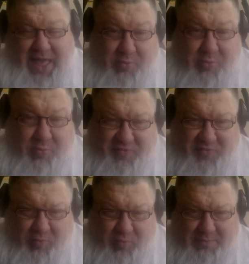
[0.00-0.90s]

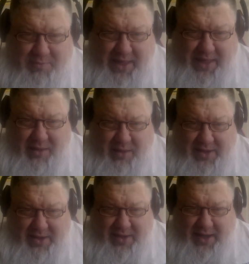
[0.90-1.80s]
Cowboys won
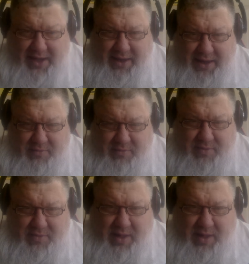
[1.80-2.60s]
big on Monday night.